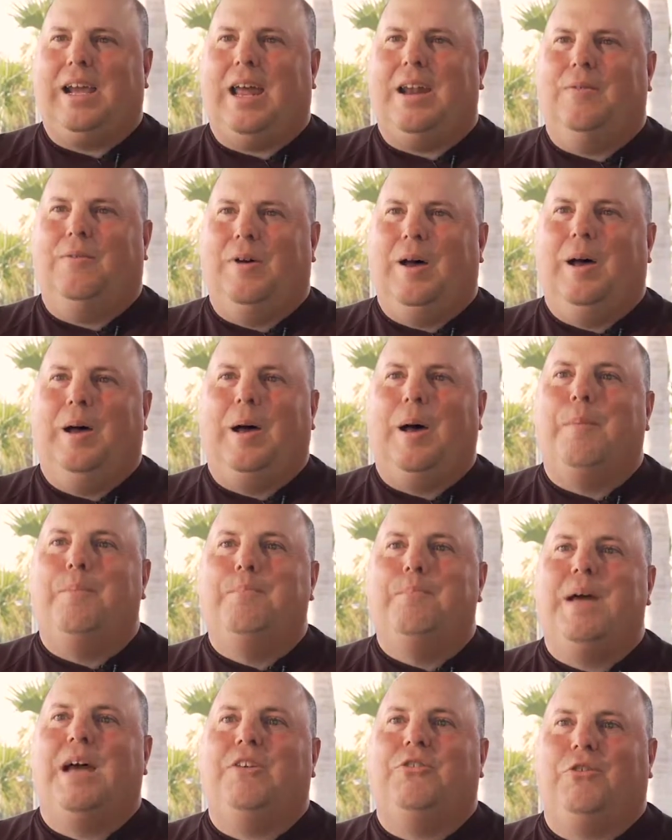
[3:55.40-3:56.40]
kind of a
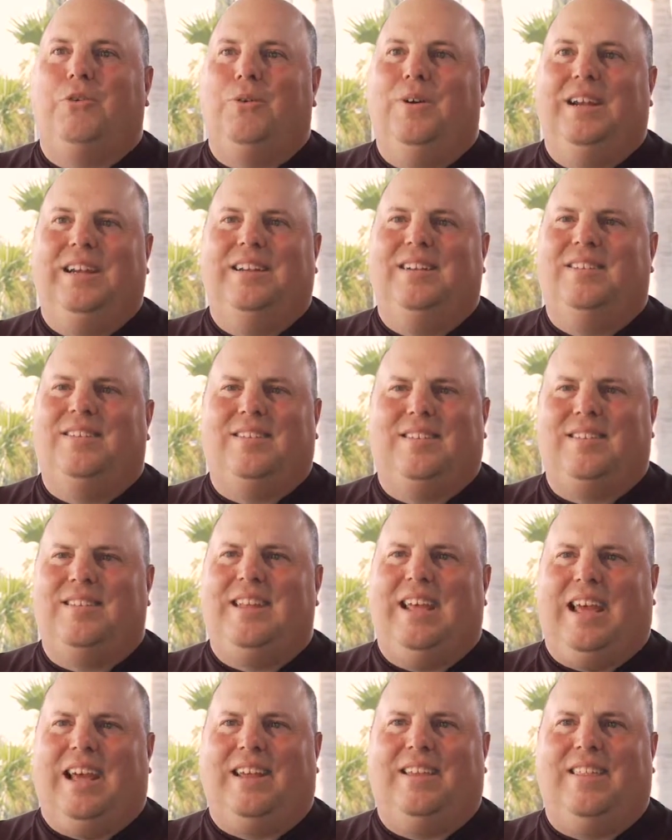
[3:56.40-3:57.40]
measuring
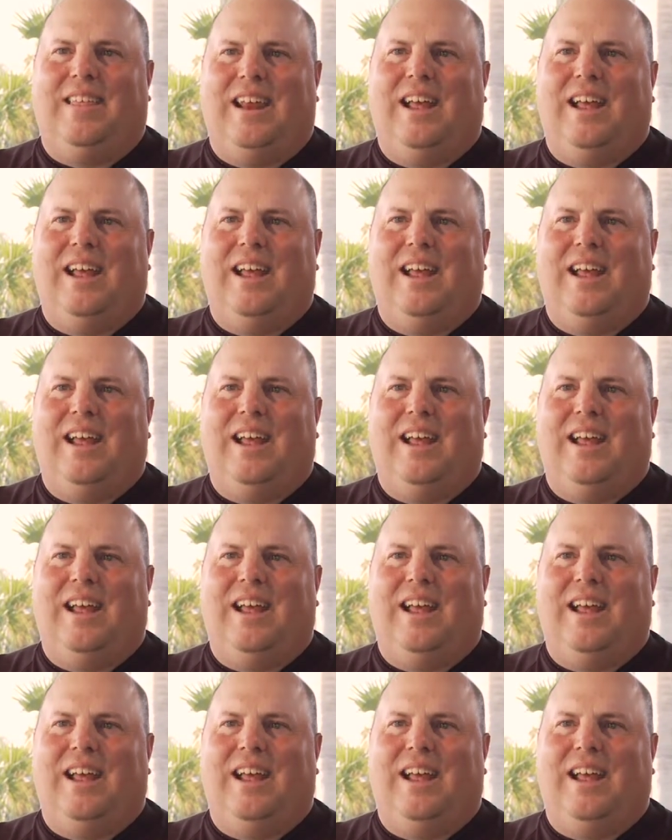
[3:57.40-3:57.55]
stick